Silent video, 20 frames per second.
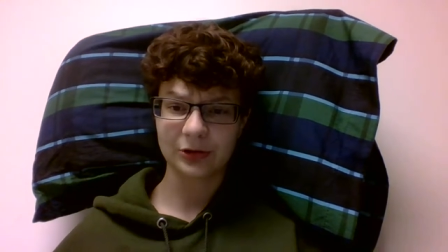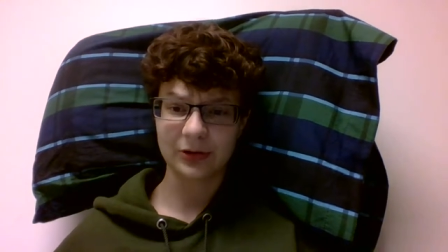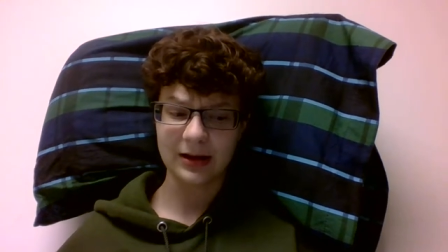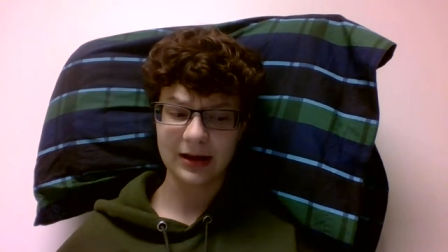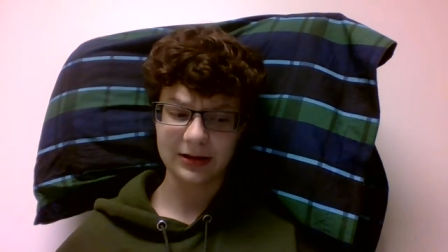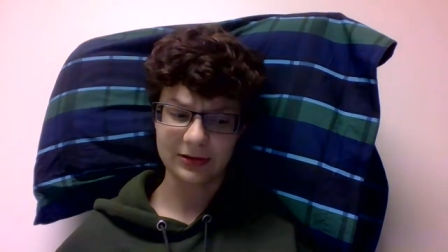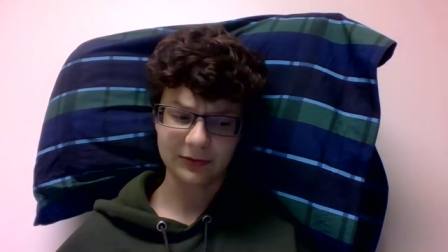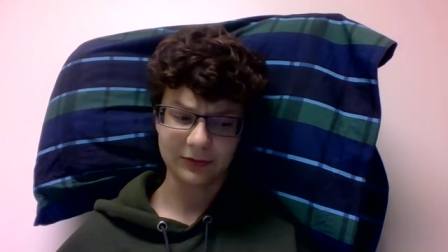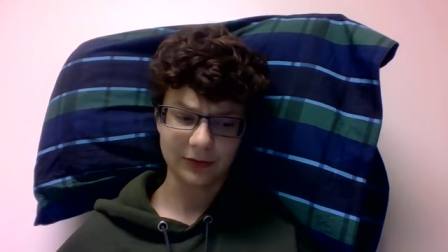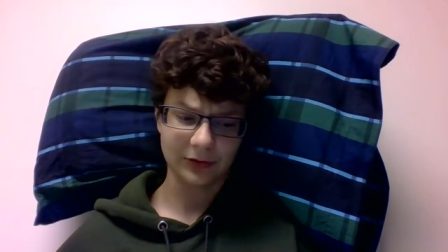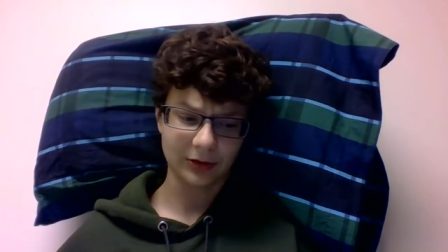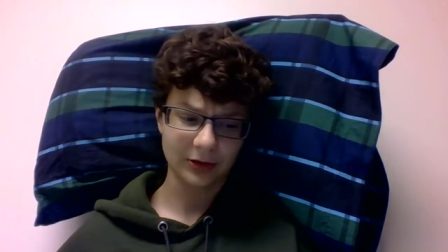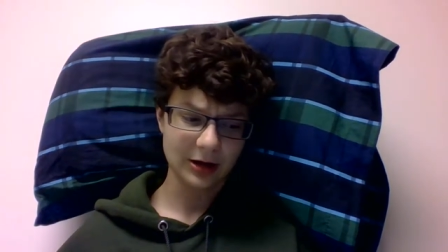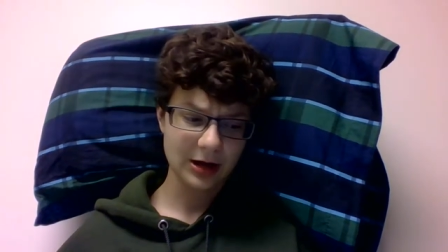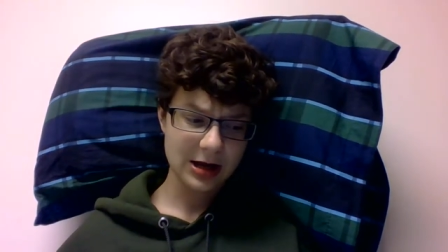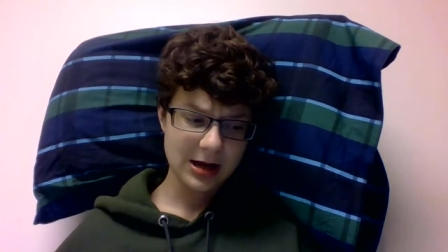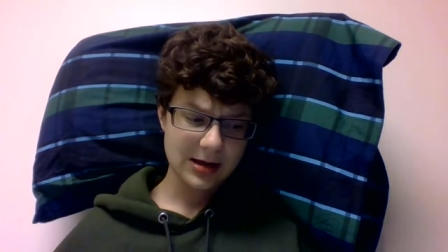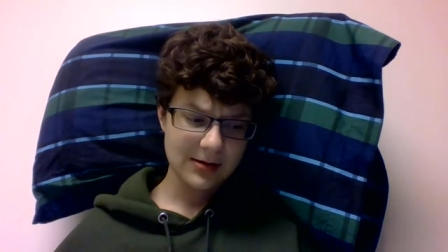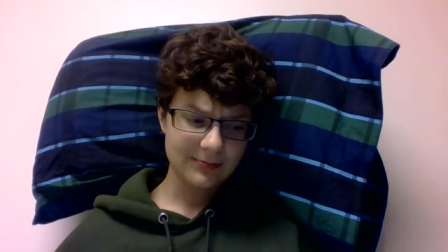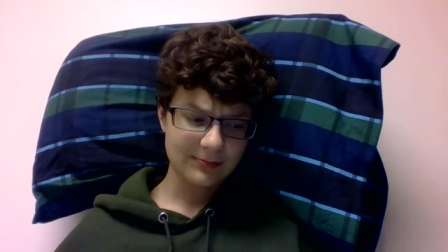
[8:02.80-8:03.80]
her out of her
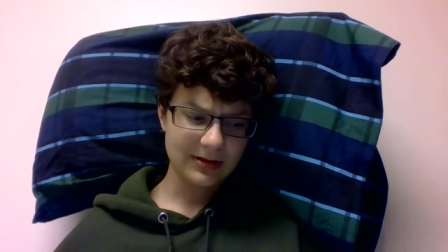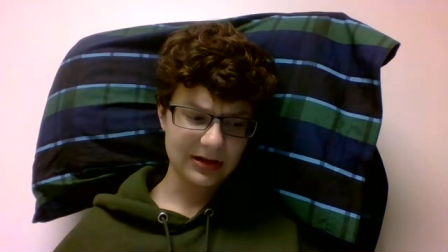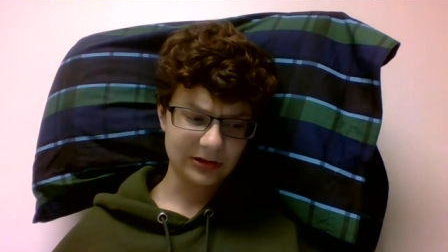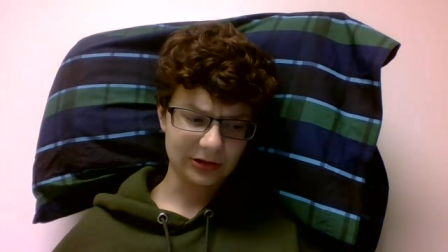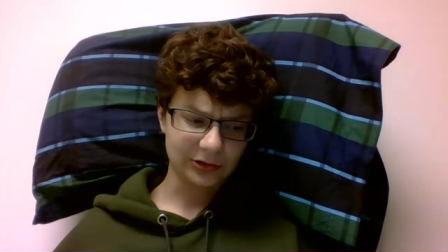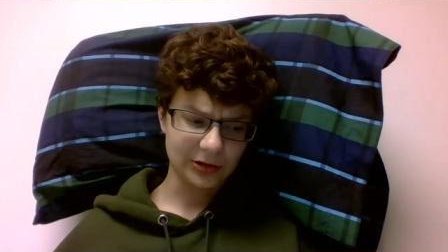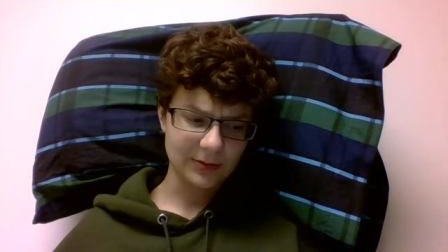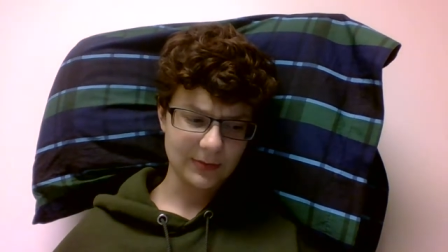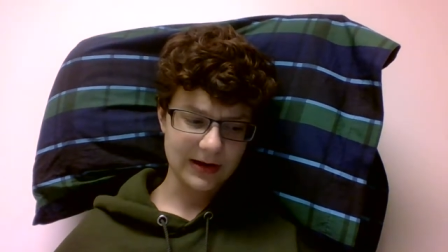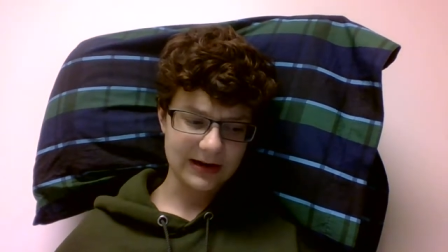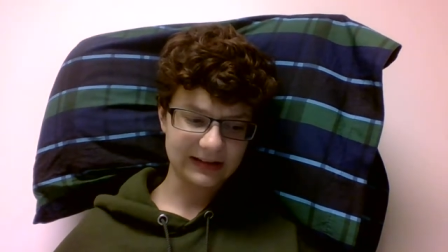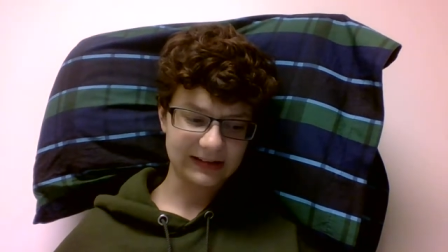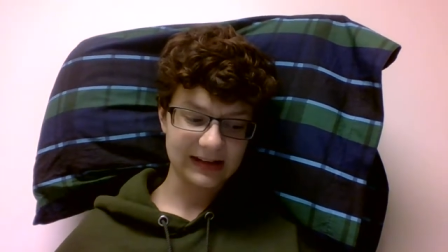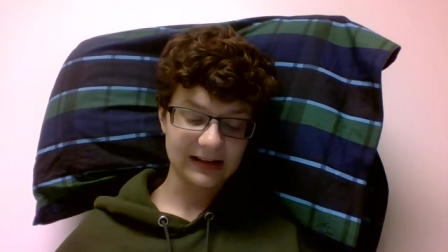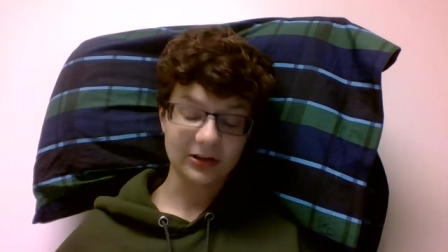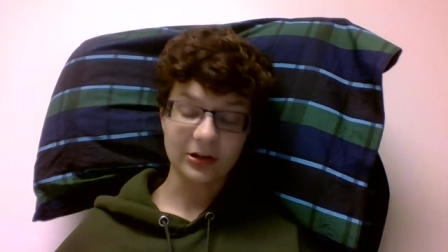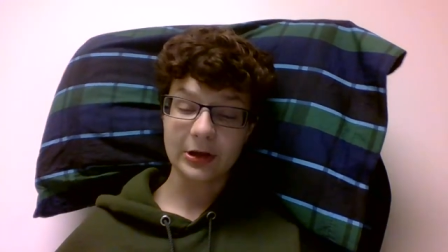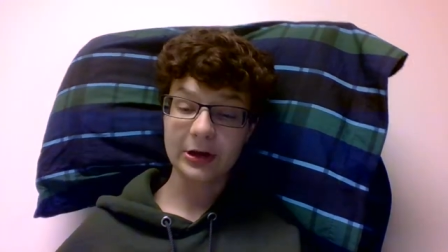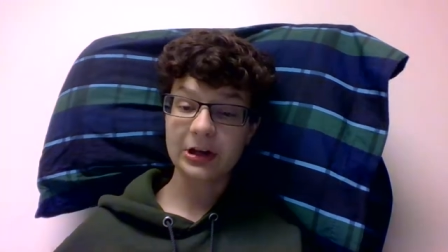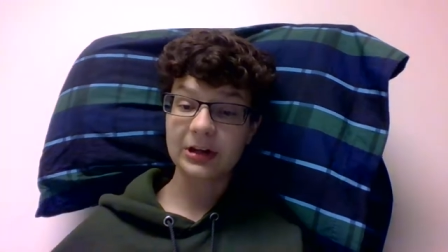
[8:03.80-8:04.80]
misery by
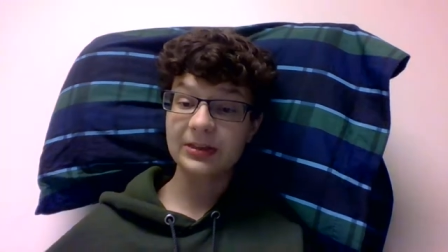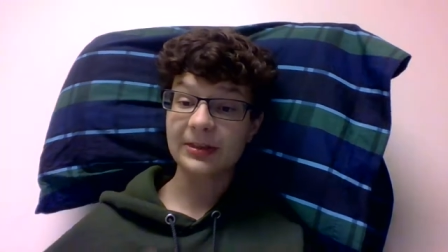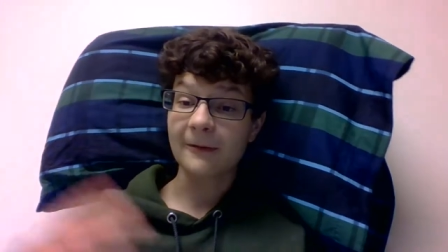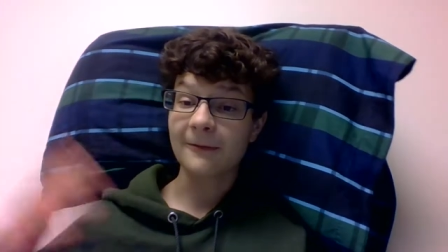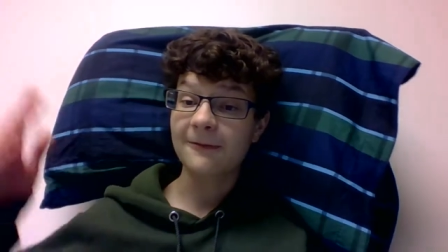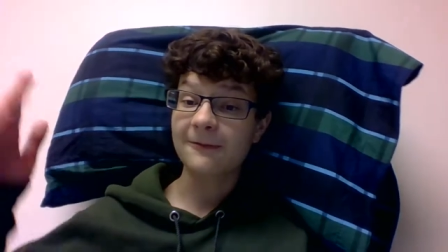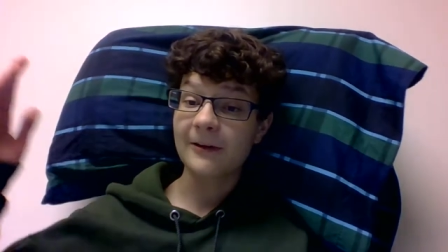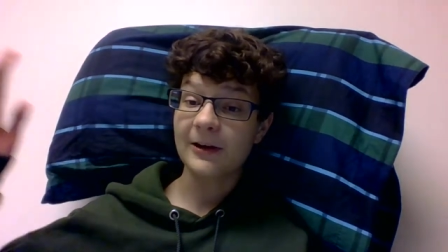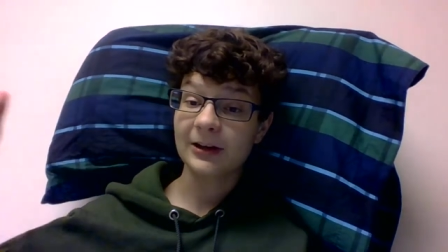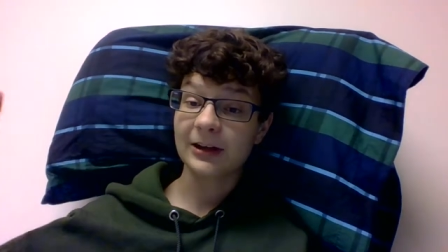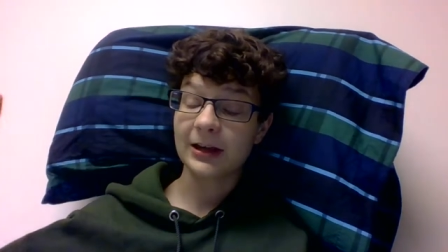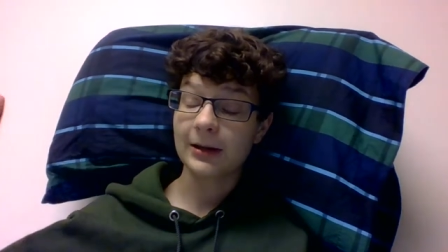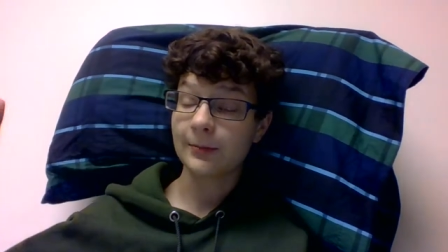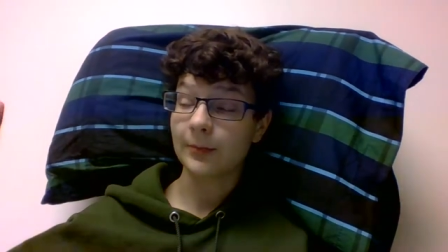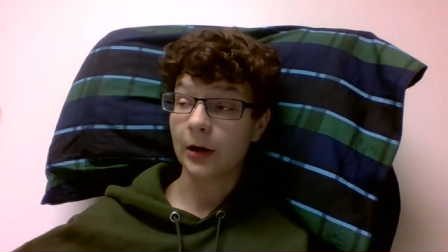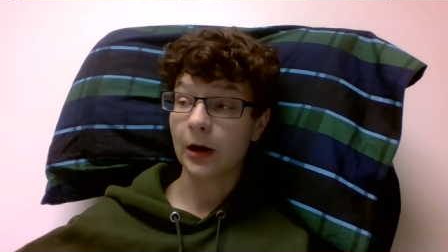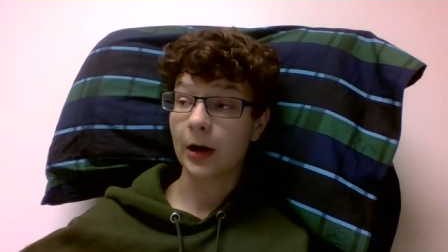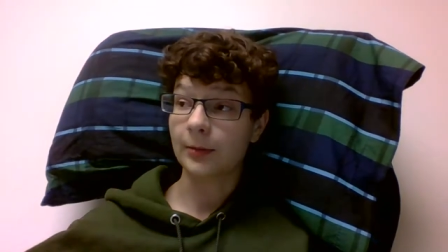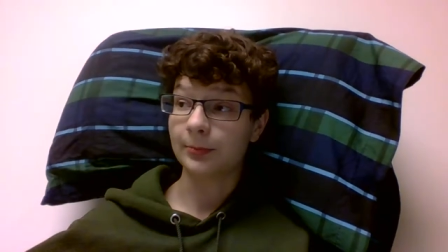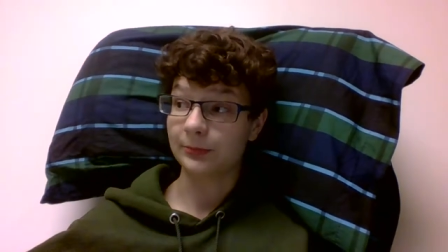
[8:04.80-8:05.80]
saying, Look at the
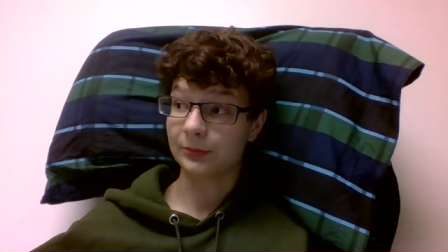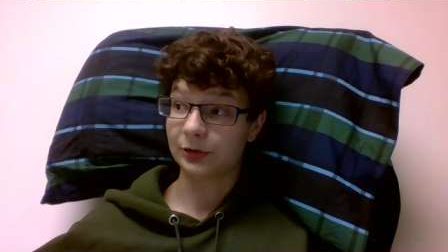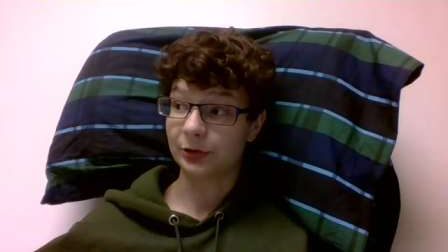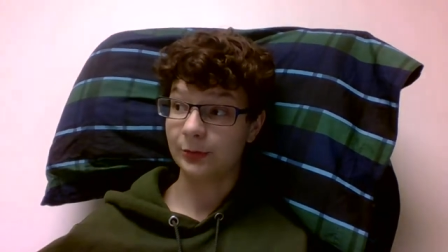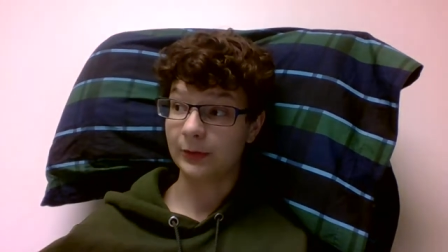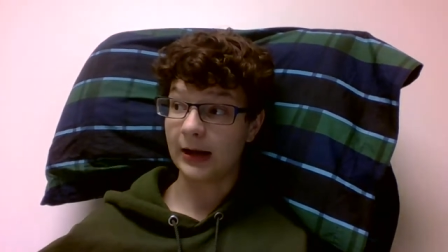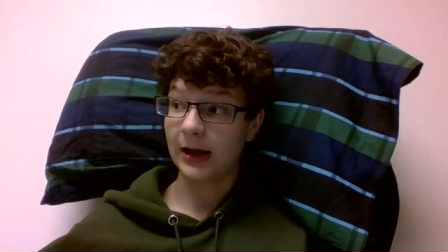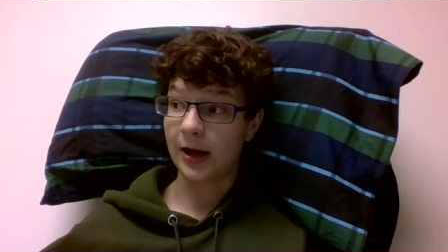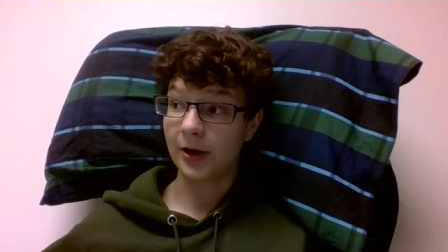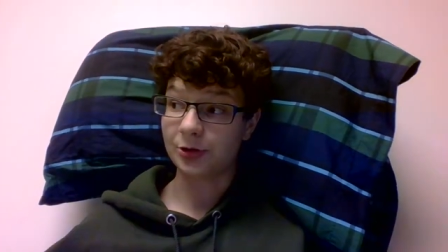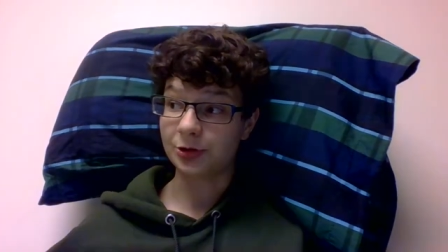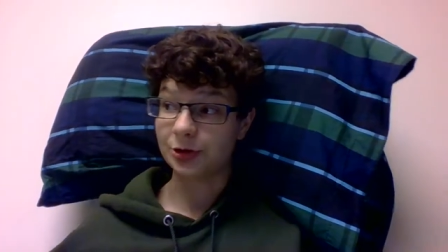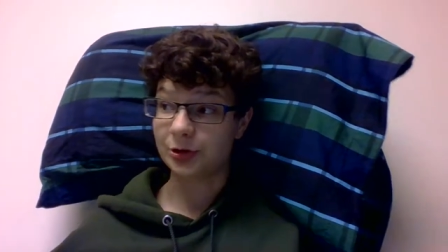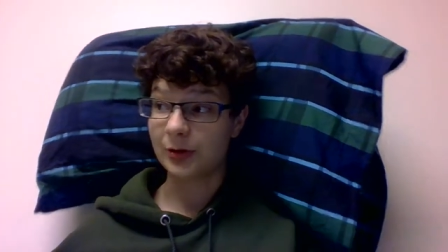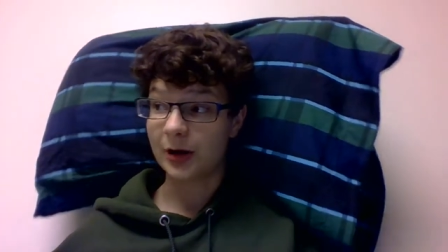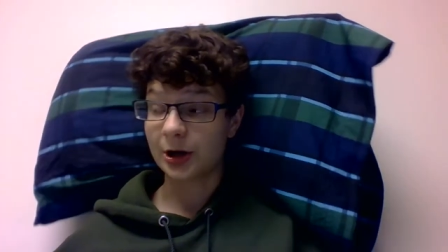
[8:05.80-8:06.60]
fucking problems around you.